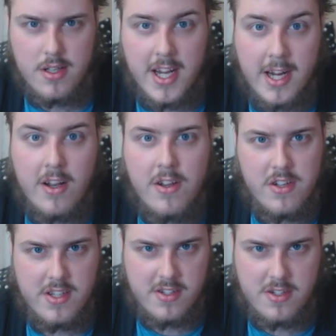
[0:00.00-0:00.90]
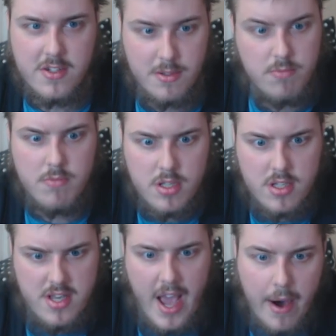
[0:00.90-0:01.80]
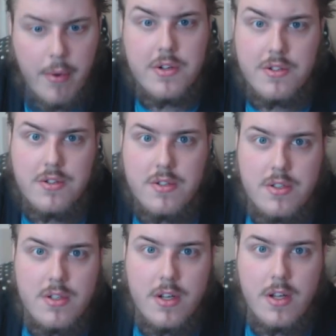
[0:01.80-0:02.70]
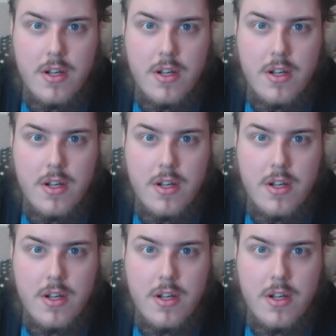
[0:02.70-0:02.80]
England is ours.